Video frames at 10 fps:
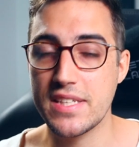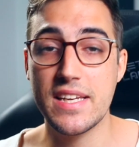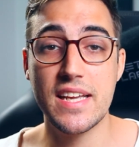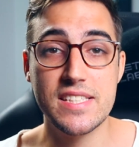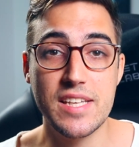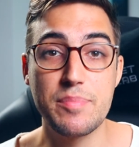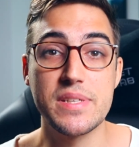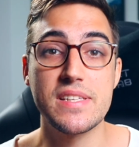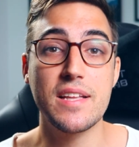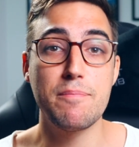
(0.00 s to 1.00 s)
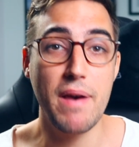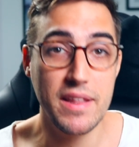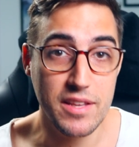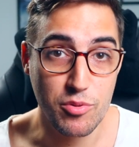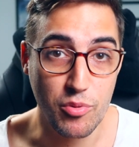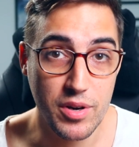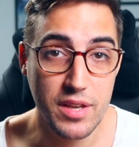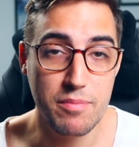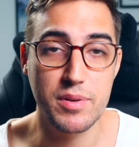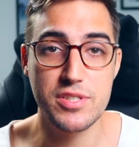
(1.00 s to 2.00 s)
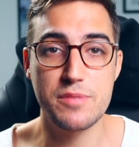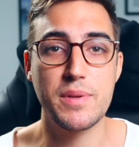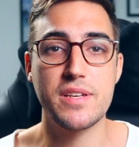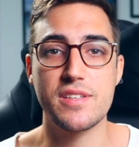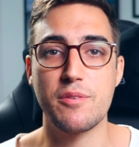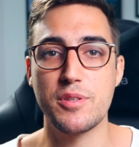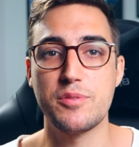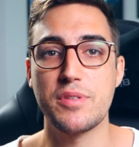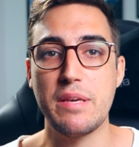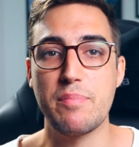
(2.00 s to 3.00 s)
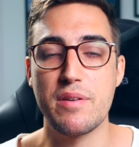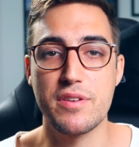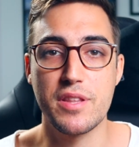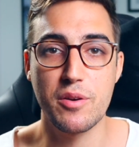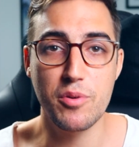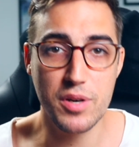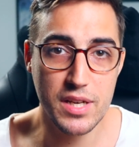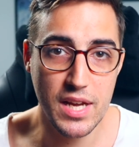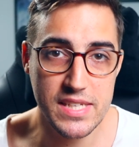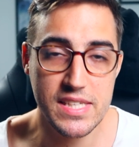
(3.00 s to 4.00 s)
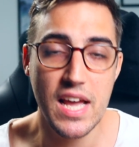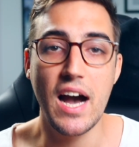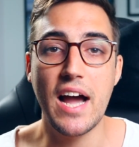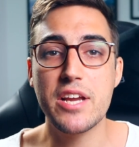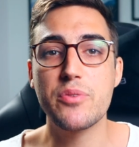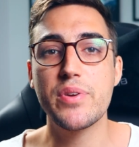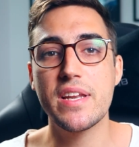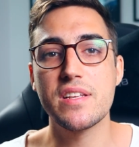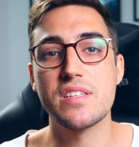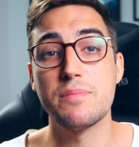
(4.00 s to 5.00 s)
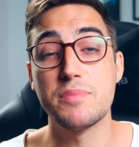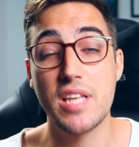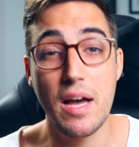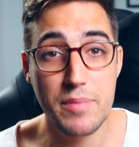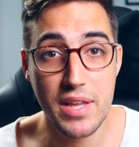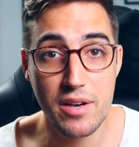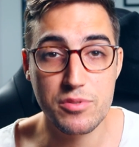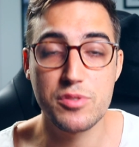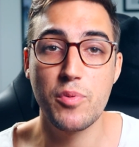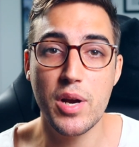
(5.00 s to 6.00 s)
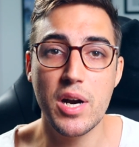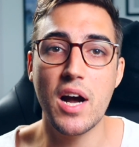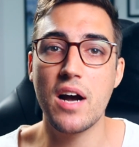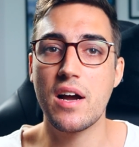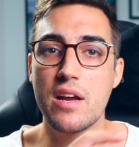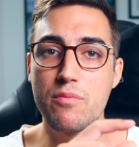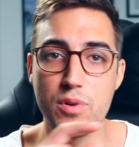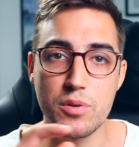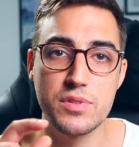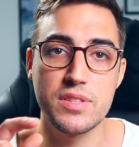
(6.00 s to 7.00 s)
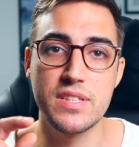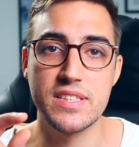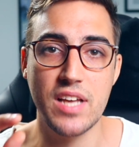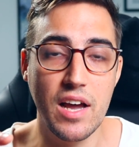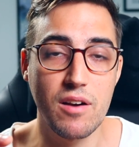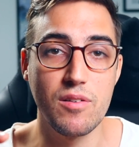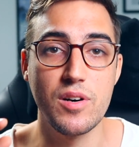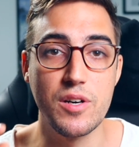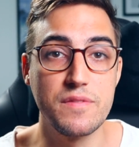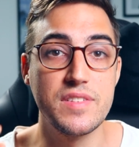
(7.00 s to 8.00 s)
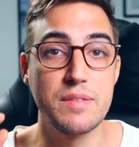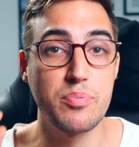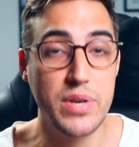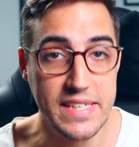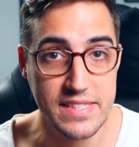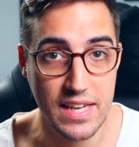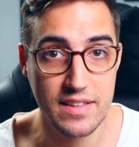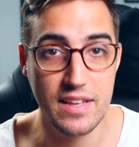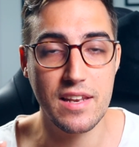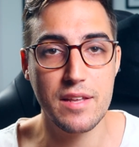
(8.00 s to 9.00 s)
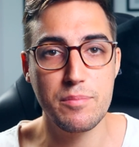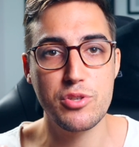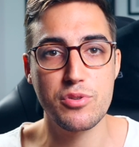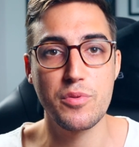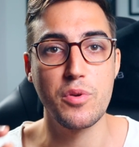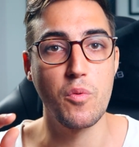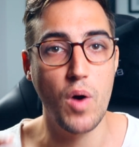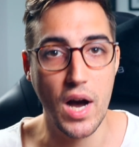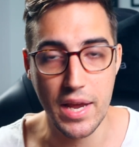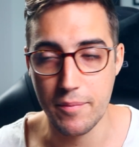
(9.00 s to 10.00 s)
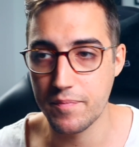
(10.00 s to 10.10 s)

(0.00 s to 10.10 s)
The next step is not mandatory, but just because I want to keep everything organized, I created some thumbnails where I wrote the title of the preset. And let me show you why.